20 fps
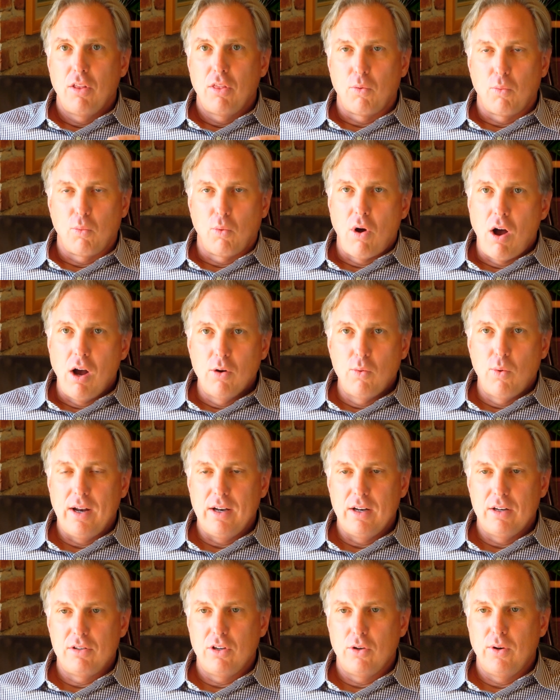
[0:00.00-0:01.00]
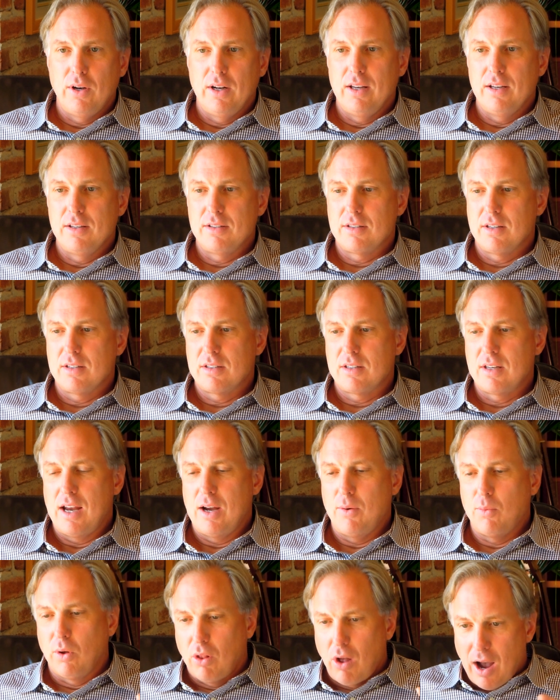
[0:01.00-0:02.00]
the wrong way to do it is to
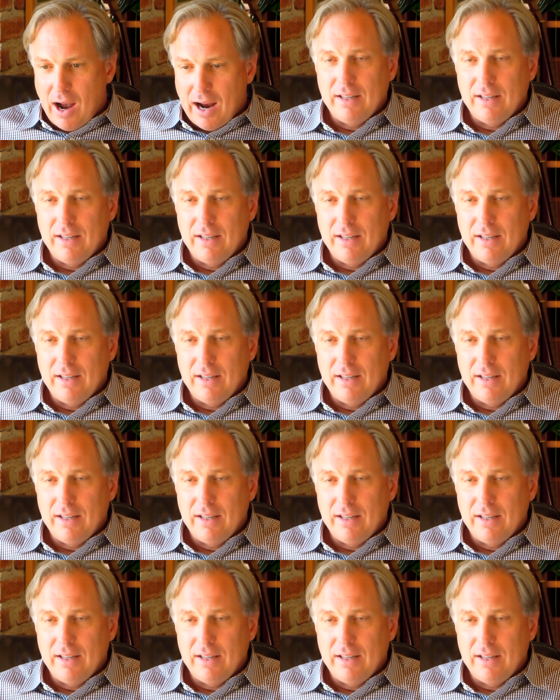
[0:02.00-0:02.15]
say, well,